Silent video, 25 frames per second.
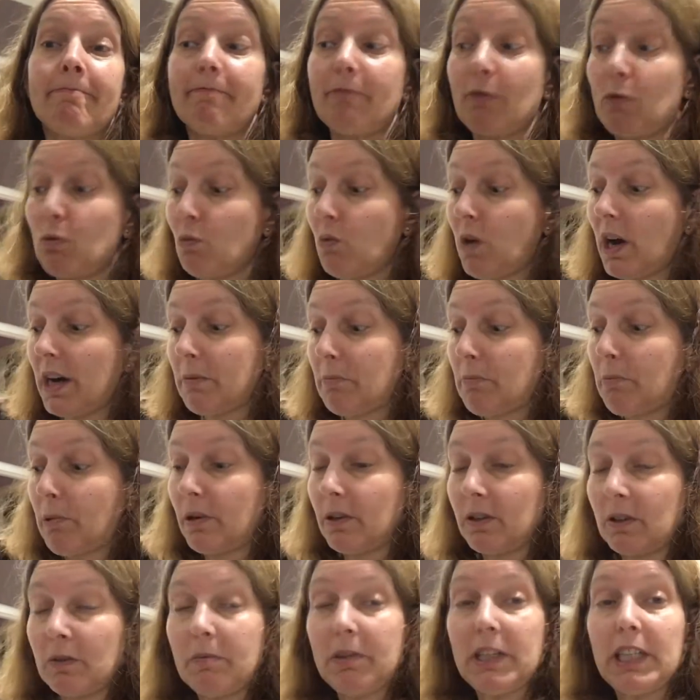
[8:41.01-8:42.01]
1
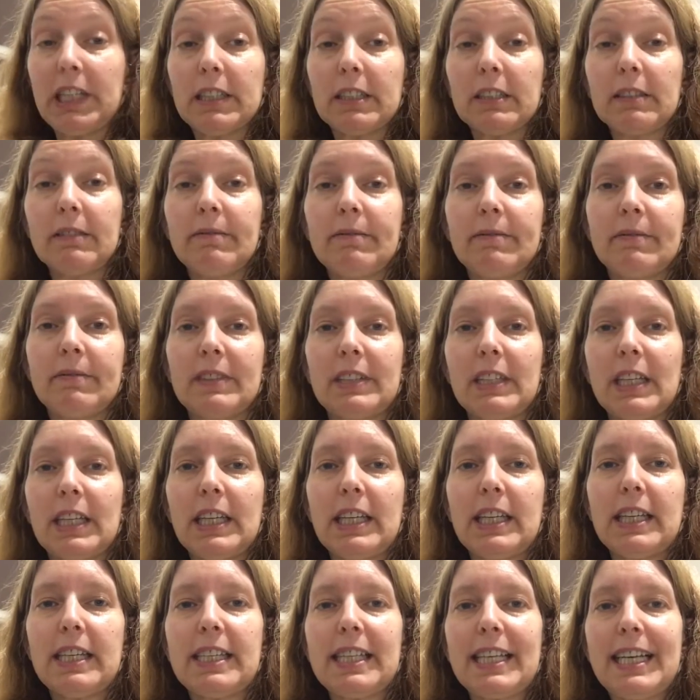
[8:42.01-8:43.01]
pot meal,
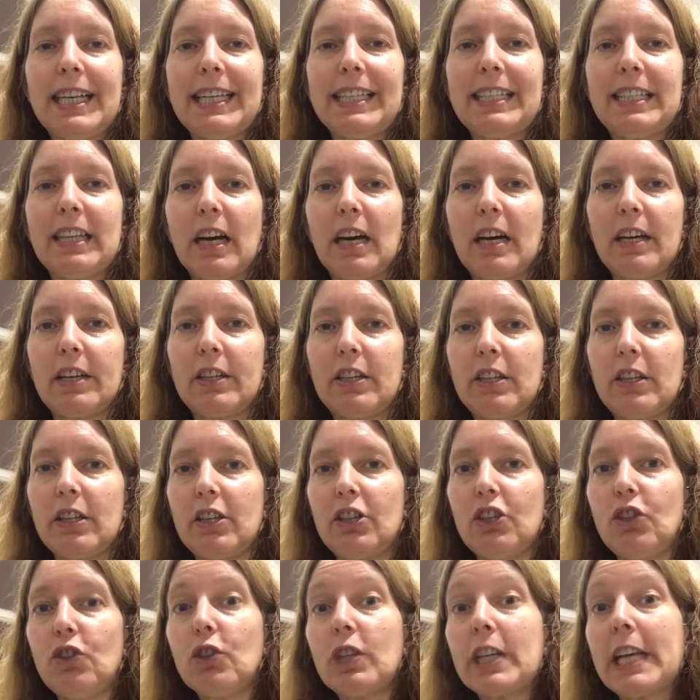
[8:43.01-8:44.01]
easily done.
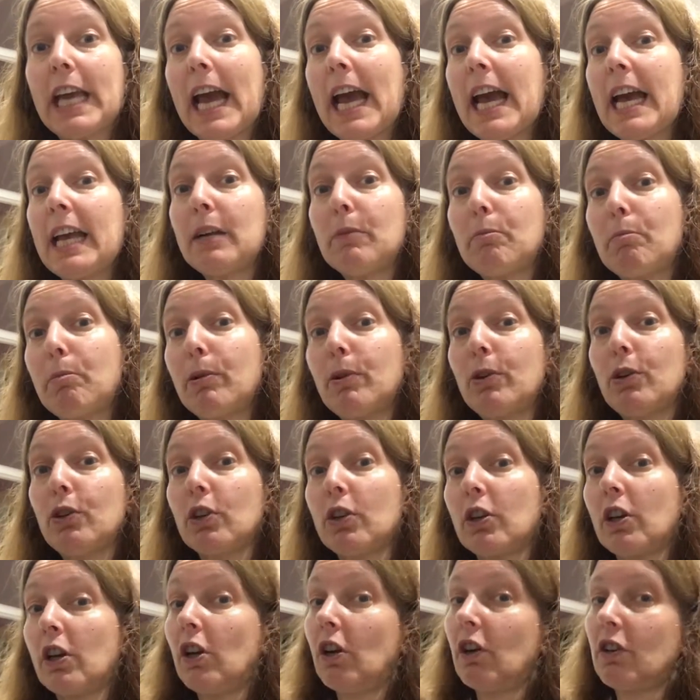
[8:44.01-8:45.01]
You can put
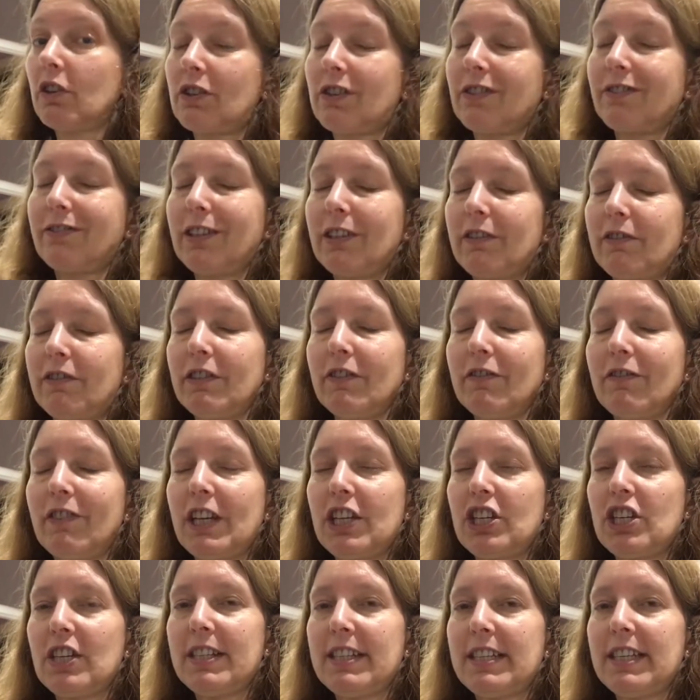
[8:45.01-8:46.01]
lots of different
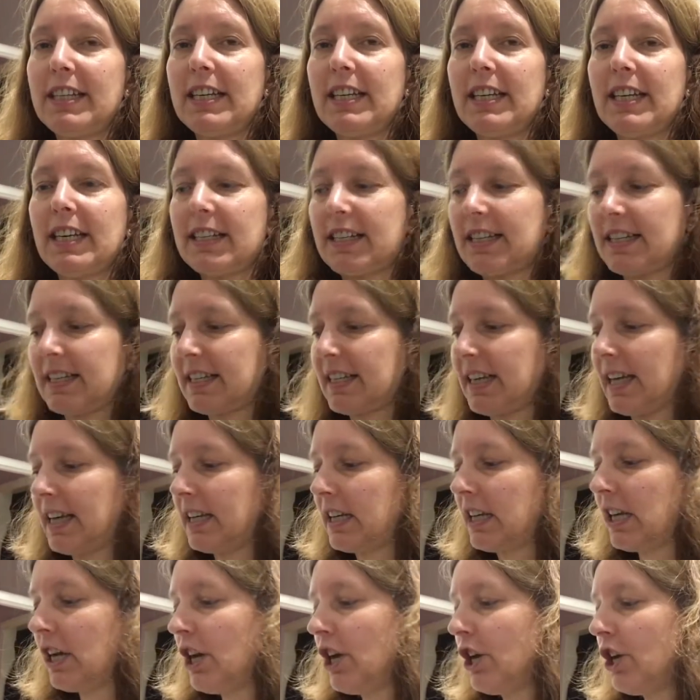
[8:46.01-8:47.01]
veggies in. As I said,
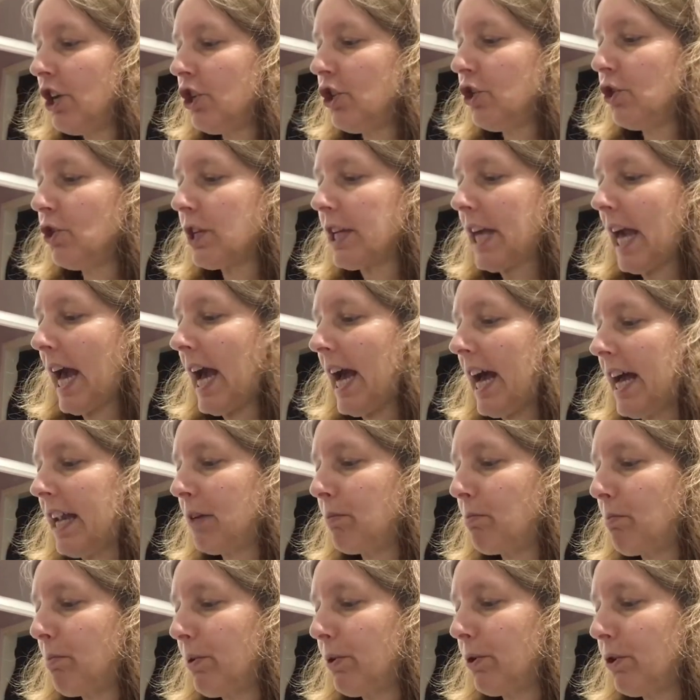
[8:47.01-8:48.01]
you can
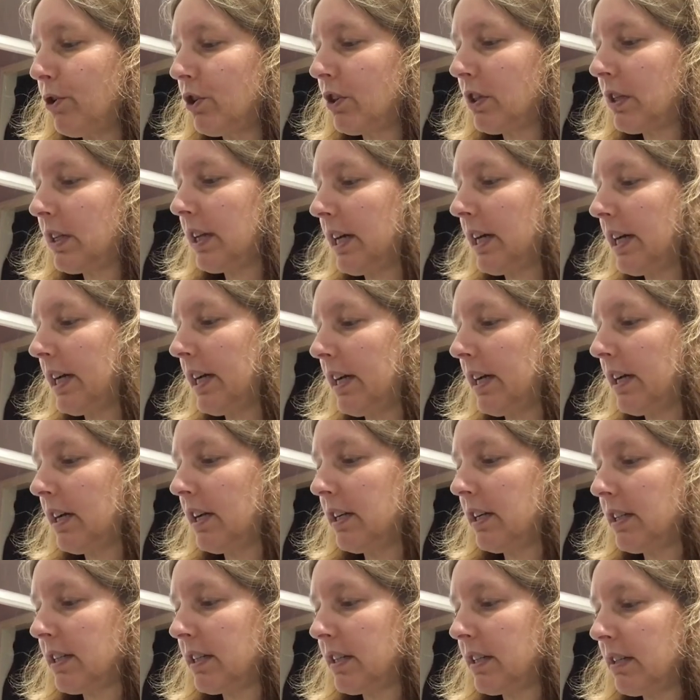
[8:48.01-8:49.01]
put
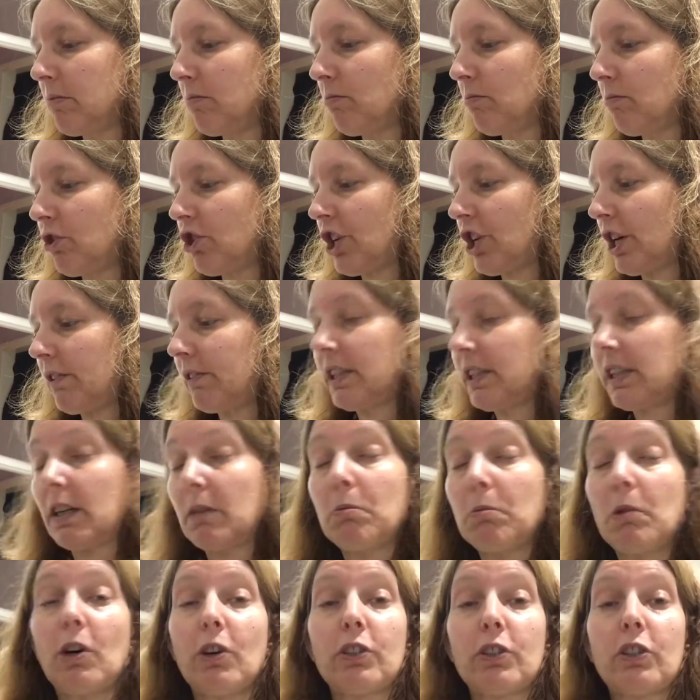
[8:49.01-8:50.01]
some cherry
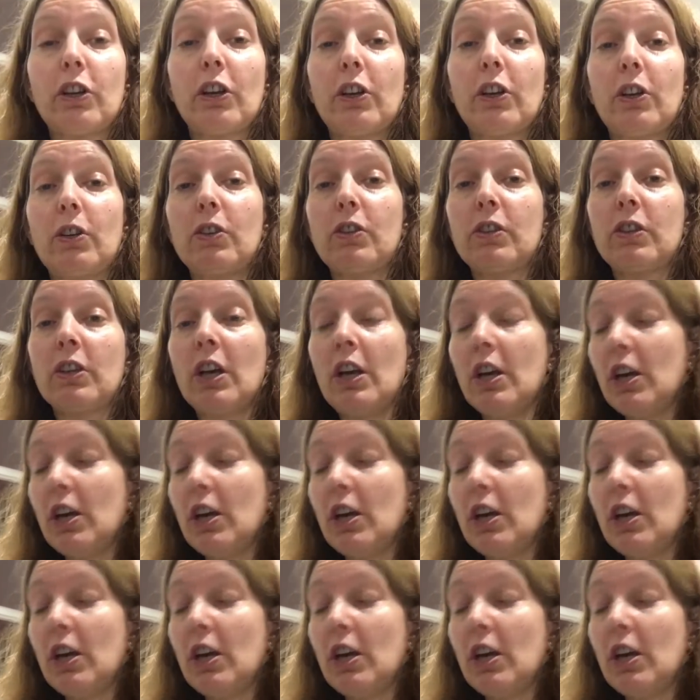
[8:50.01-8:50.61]
tomatoes.